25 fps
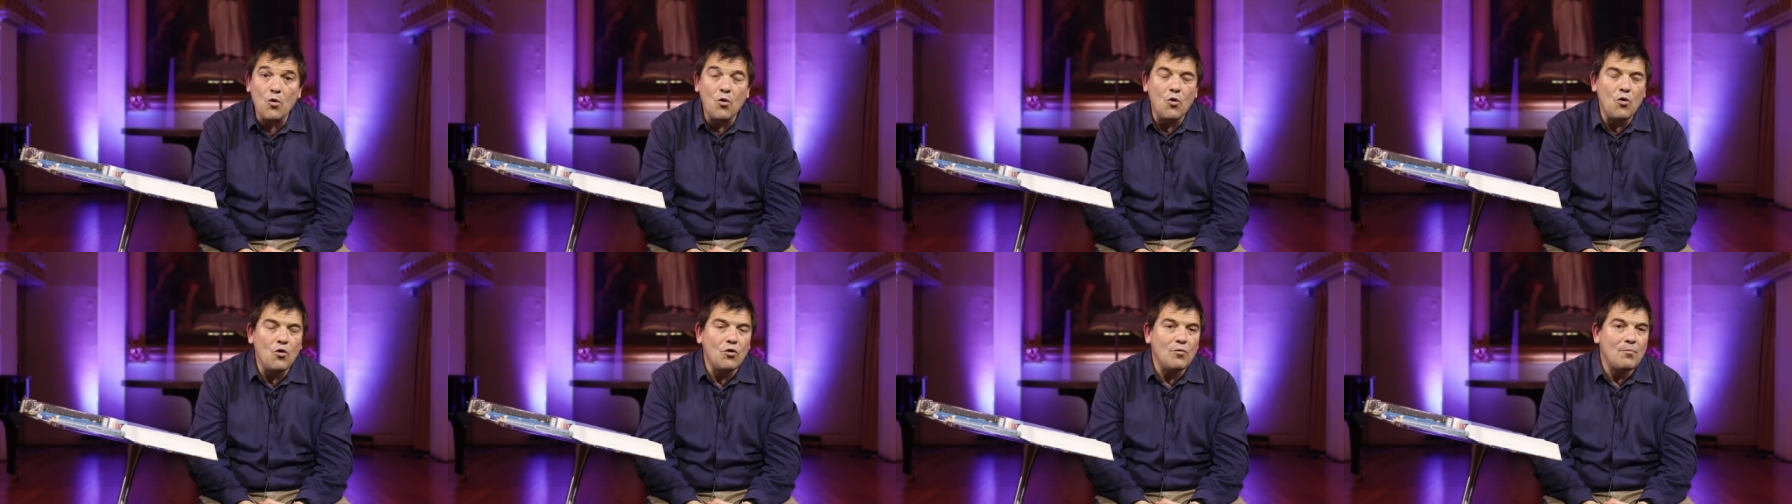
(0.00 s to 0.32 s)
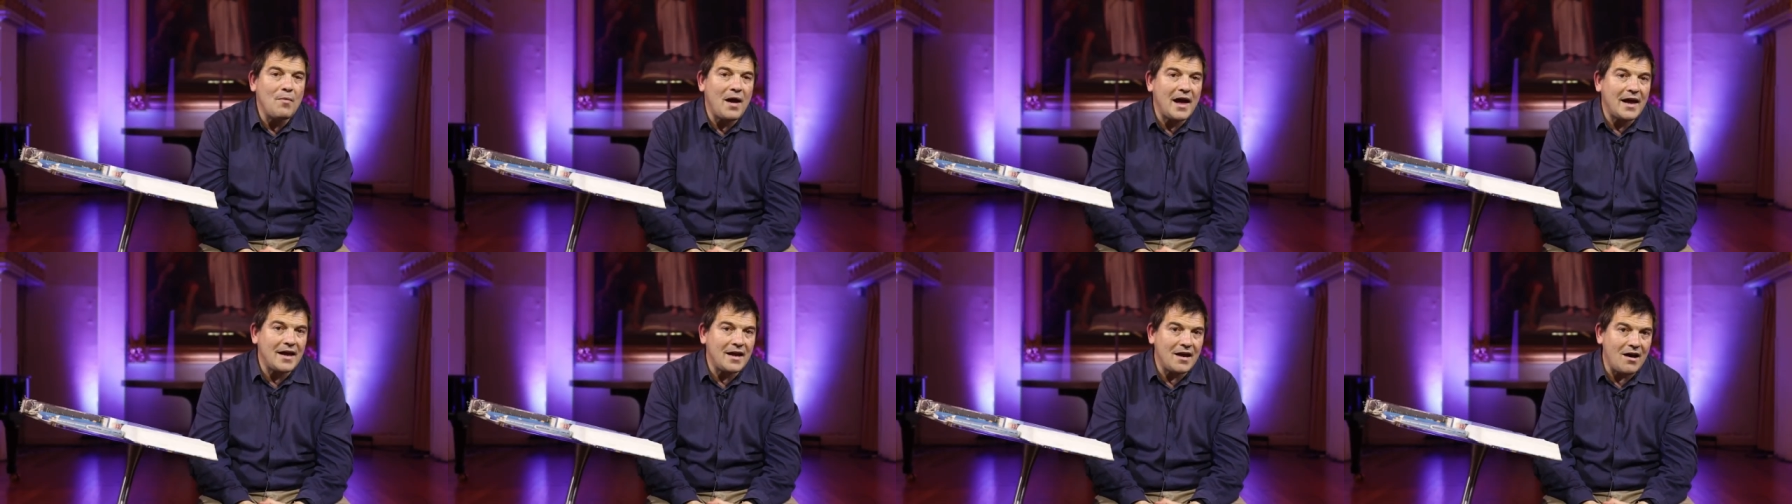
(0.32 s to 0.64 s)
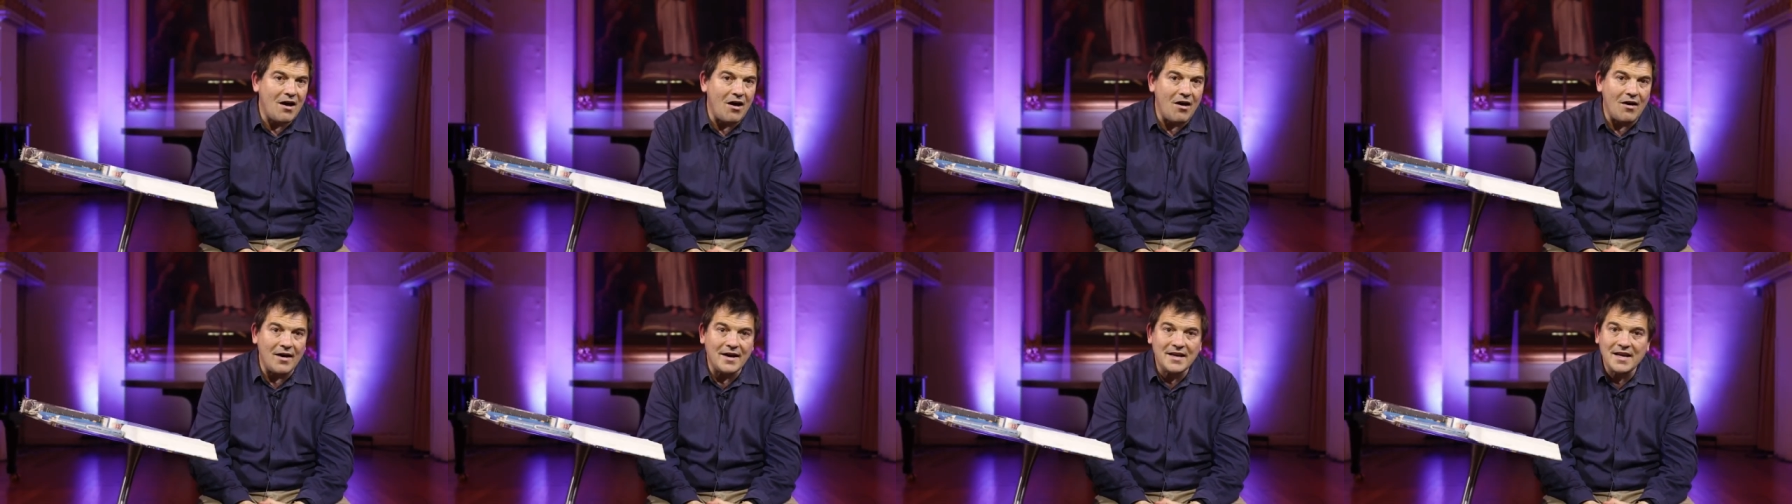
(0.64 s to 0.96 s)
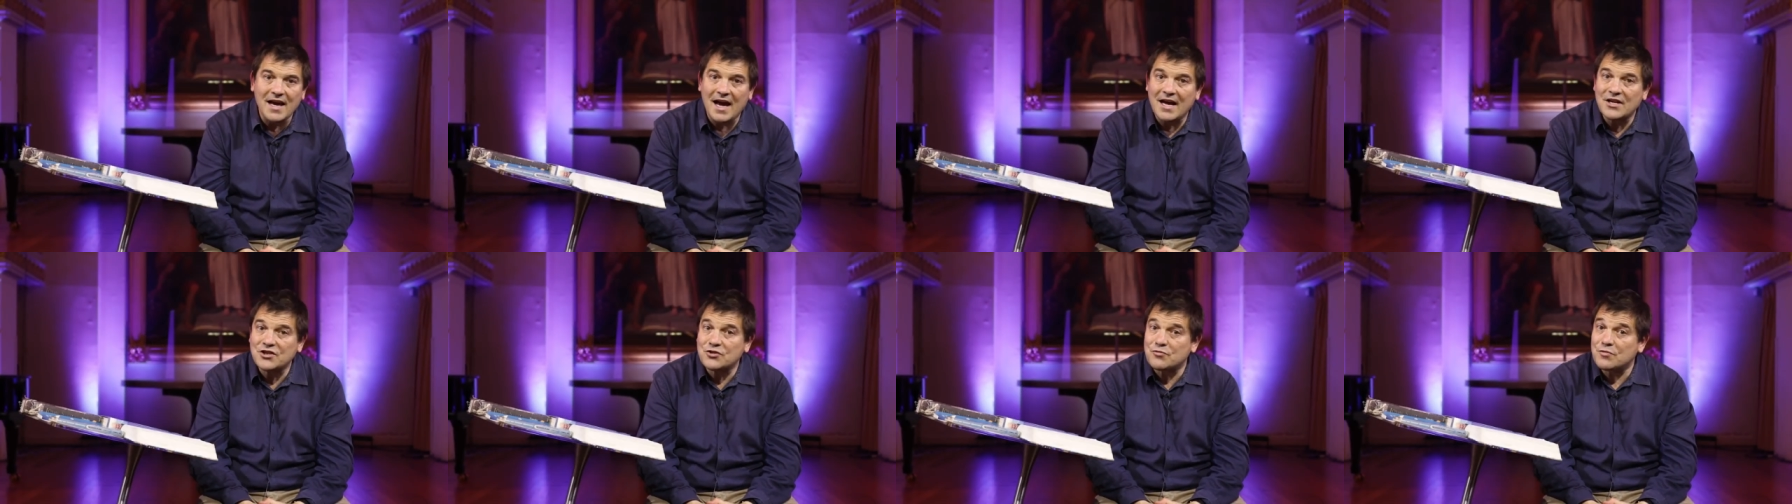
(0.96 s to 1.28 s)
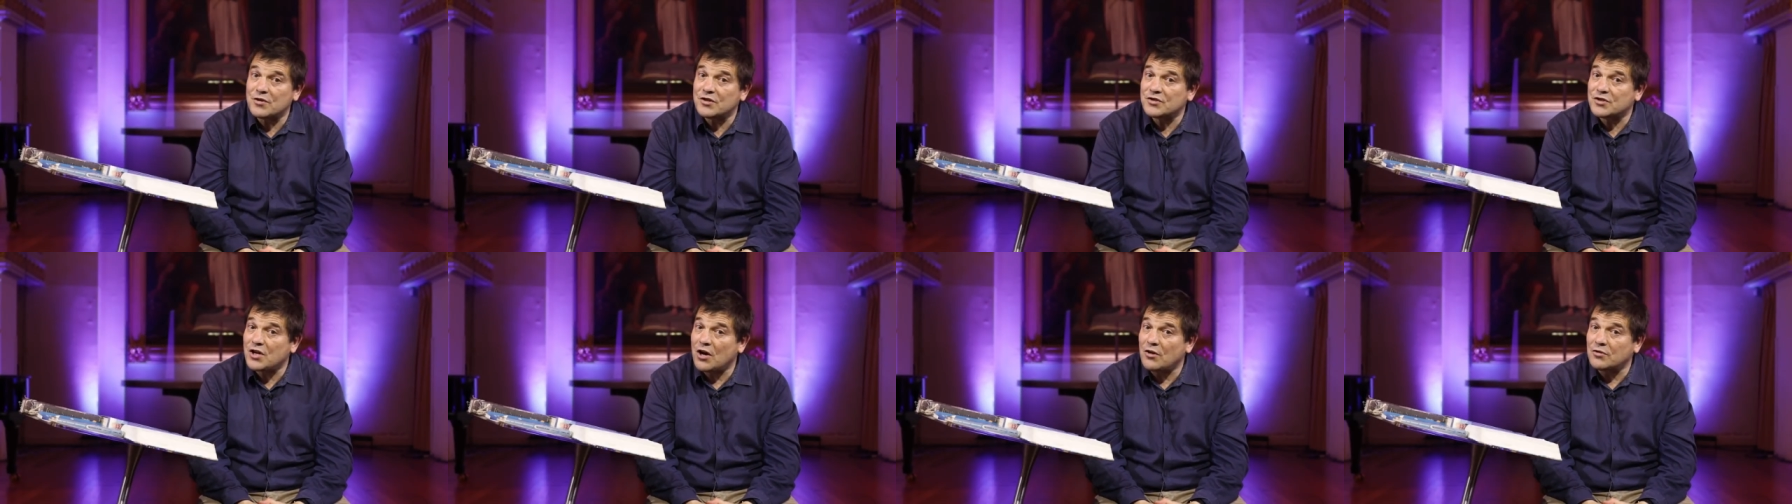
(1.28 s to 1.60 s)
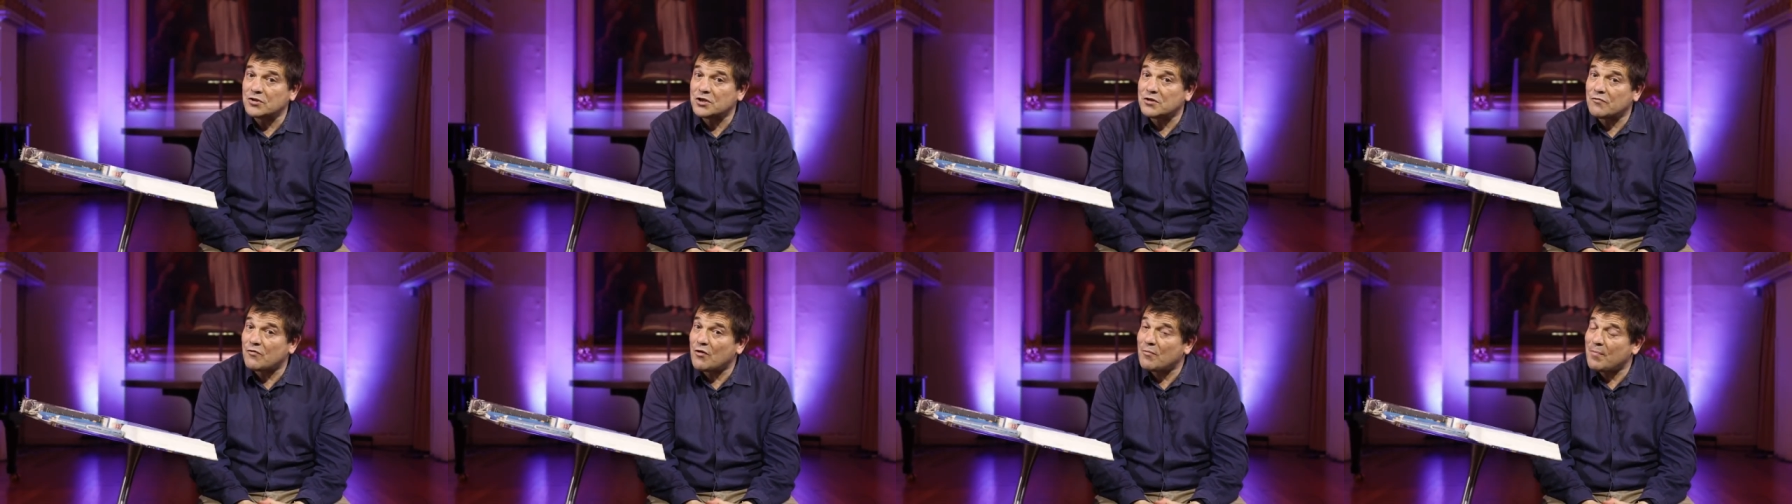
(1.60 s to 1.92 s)
all mankind, as a
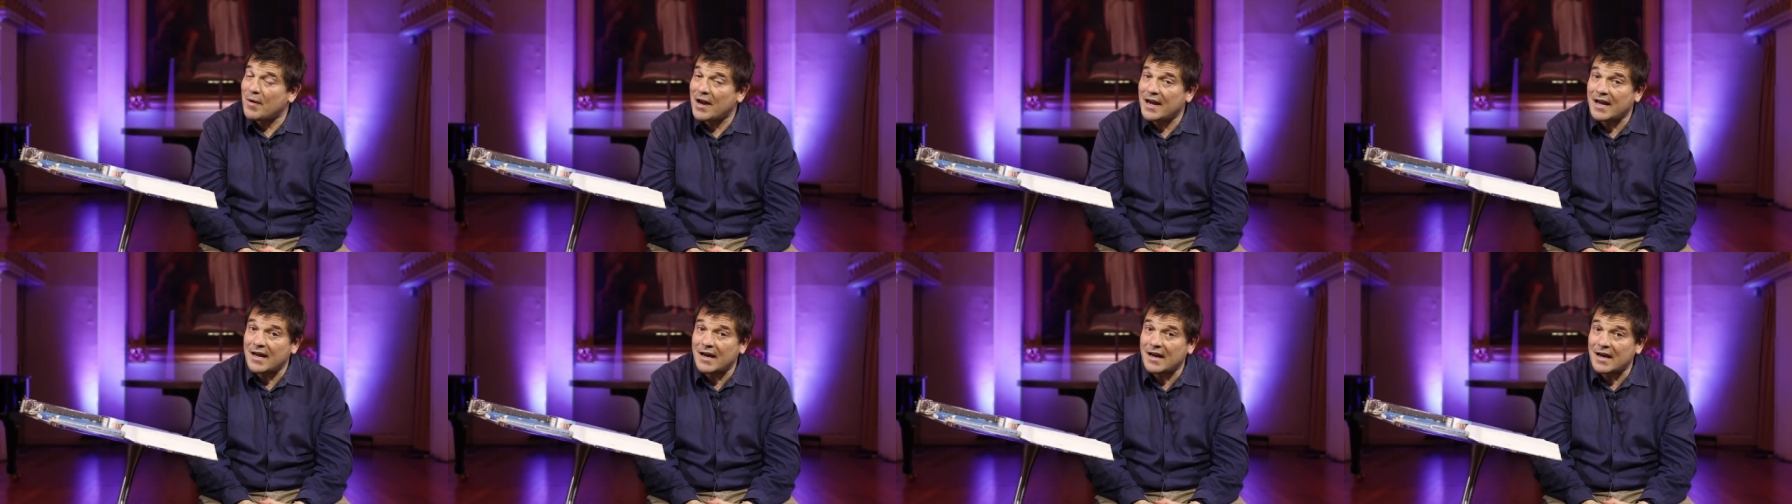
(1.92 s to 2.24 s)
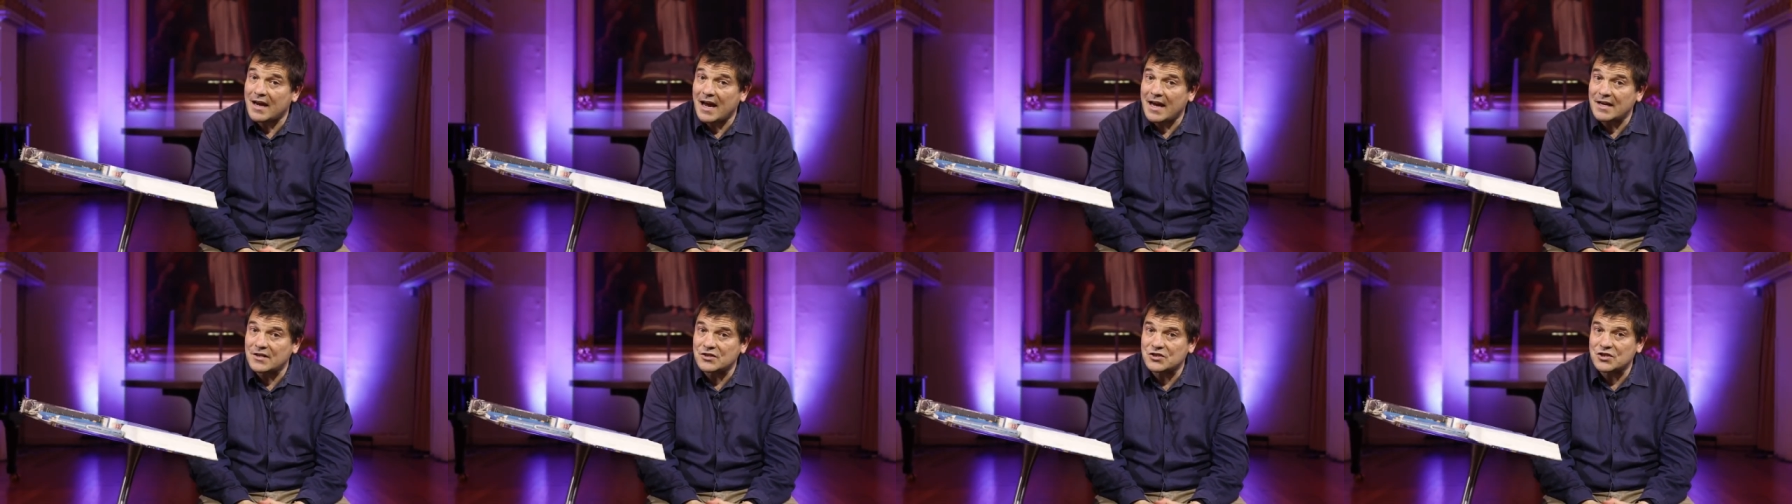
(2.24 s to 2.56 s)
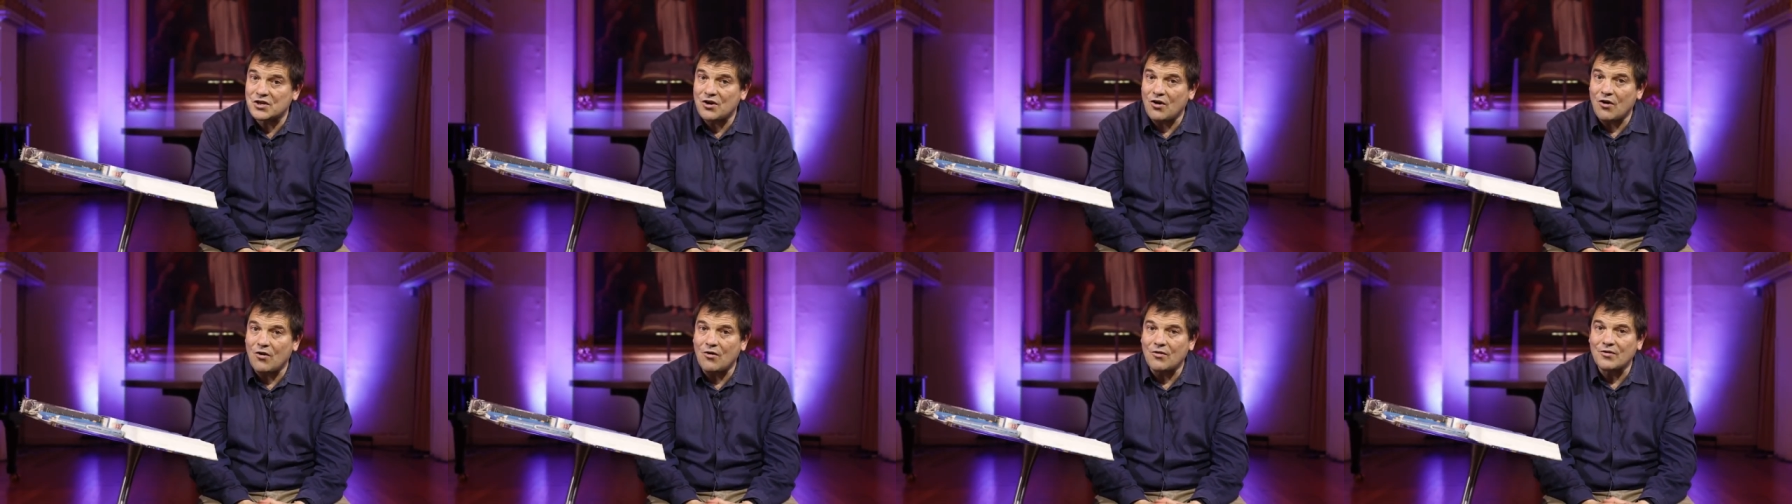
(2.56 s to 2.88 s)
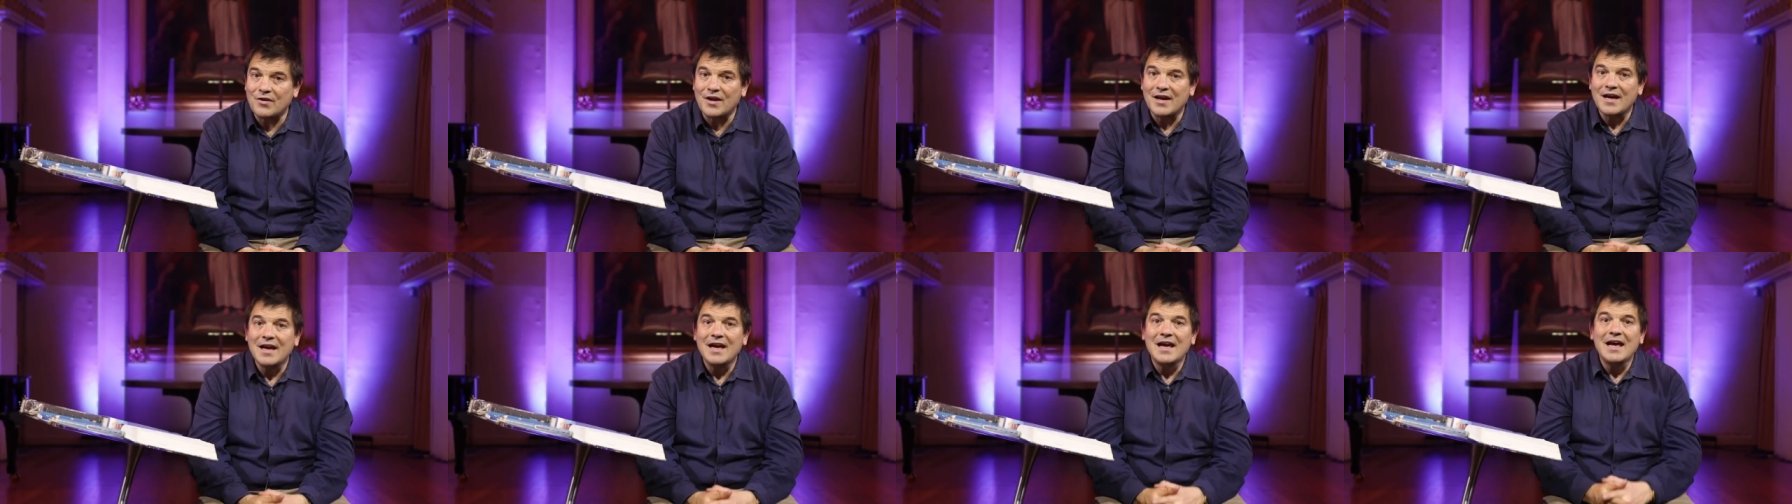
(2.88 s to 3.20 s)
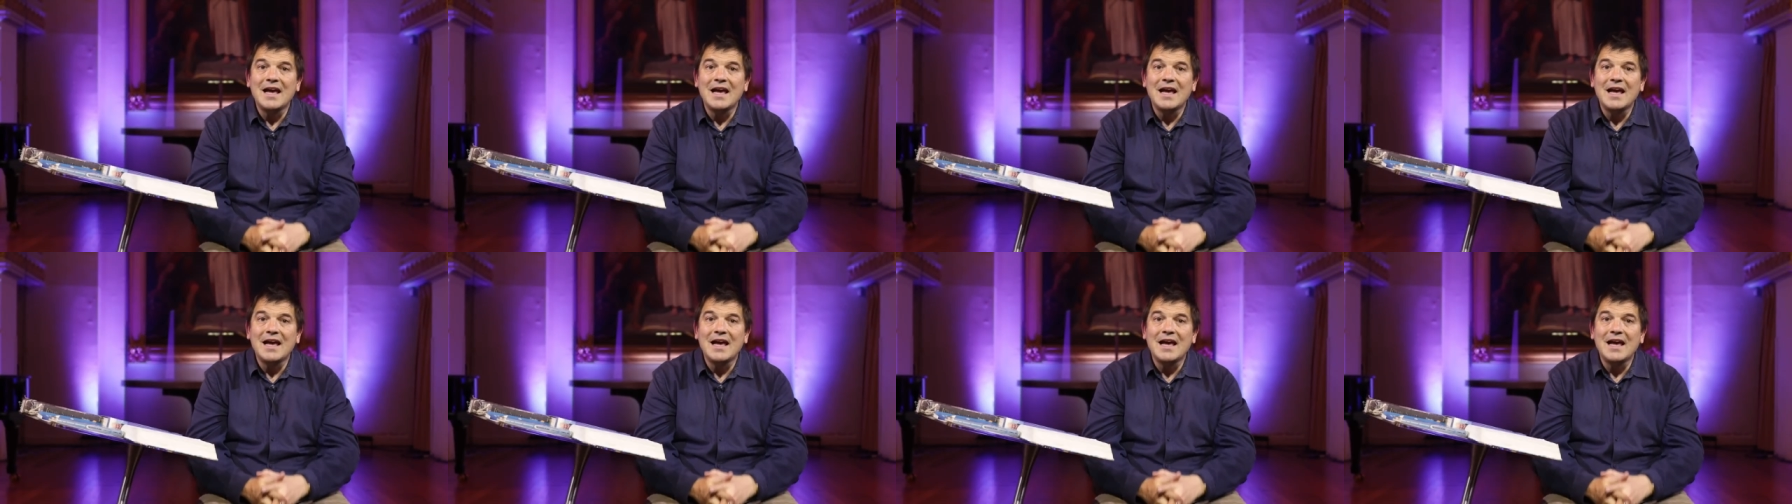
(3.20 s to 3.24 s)
result of rebelling against God,